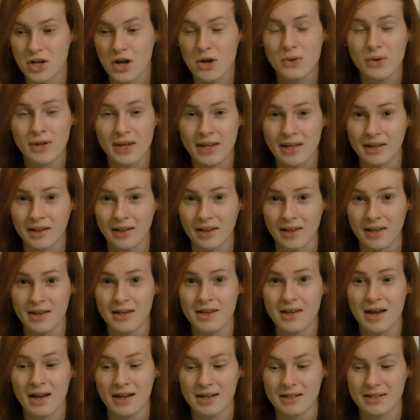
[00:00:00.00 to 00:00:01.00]

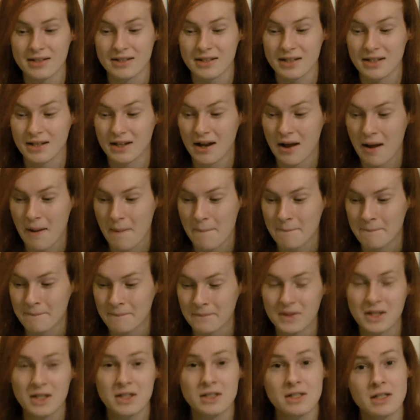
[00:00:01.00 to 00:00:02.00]
jokingly, at
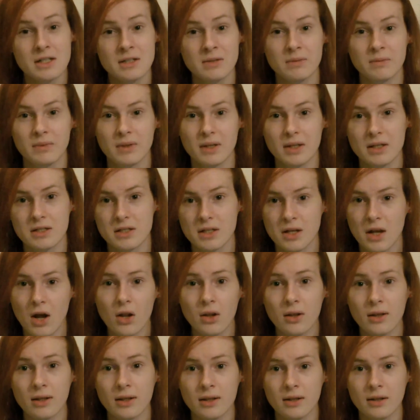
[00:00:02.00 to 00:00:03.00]
because um, he's, he's a
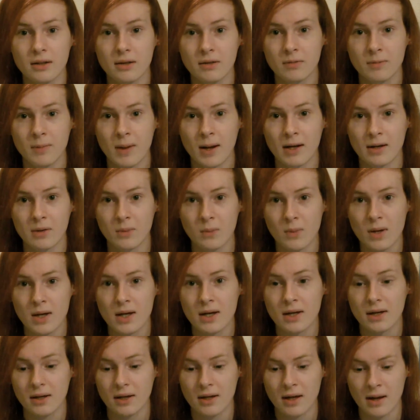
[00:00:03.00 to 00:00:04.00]
colleague of mine at
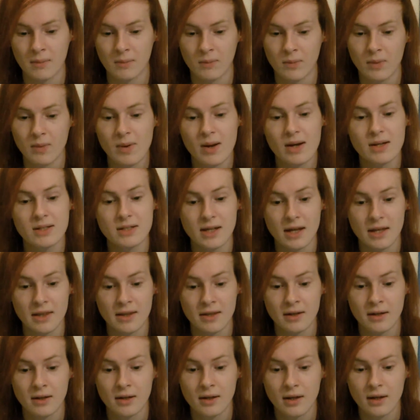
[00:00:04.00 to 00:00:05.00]
work, and um, we work
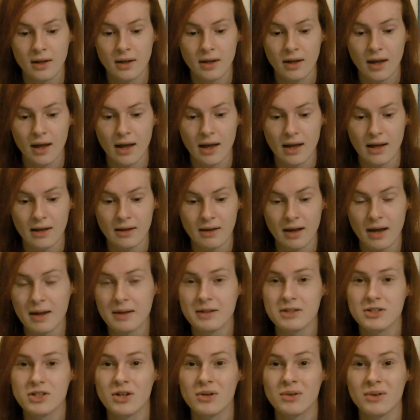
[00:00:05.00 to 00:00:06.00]
together. Uh,
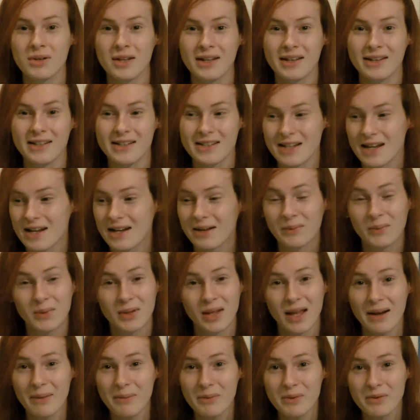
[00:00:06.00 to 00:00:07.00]
I jokingly said,
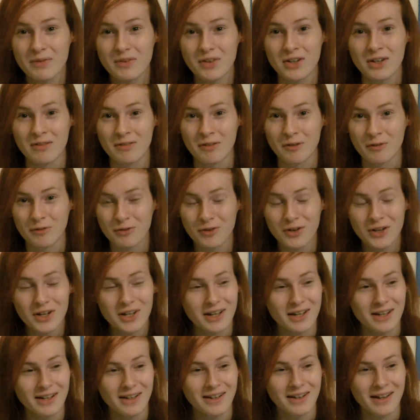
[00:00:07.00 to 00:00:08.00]
well, I would have done it for
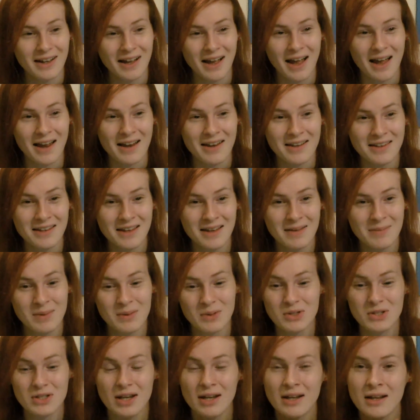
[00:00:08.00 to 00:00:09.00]
free. And um,
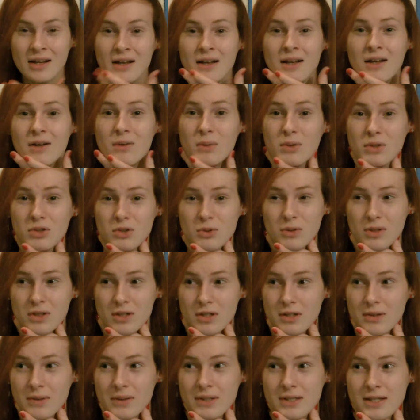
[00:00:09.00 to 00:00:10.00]
he was just like, well, do you want
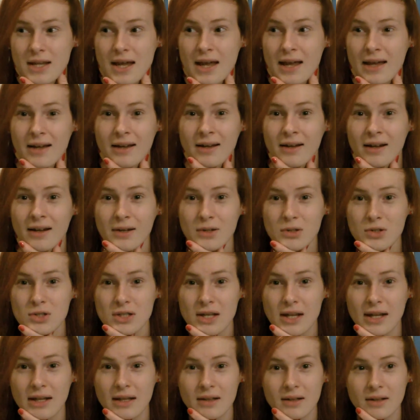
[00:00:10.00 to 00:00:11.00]
to do a set? And I
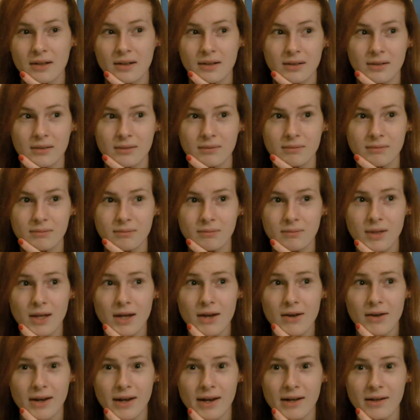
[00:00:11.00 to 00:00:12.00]
was just like,
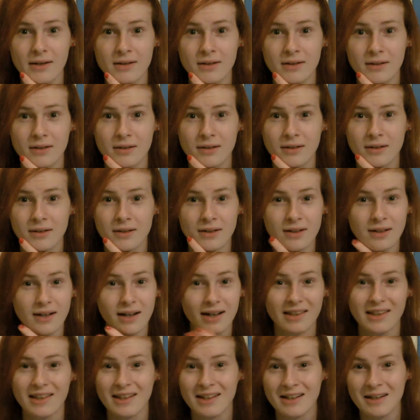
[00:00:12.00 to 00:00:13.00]
yeah, okay.
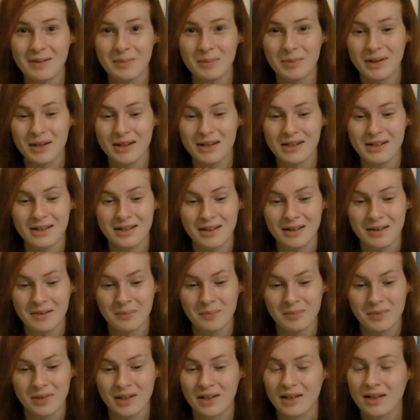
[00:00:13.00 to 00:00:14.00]
And then I played
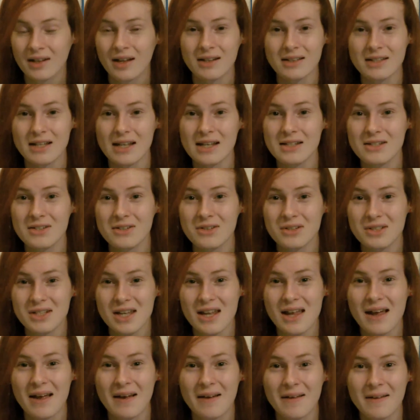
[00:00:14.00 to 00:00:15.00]
um, a ten song
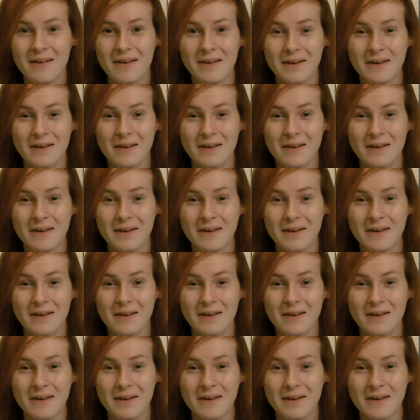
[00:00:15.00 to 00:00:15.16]
set.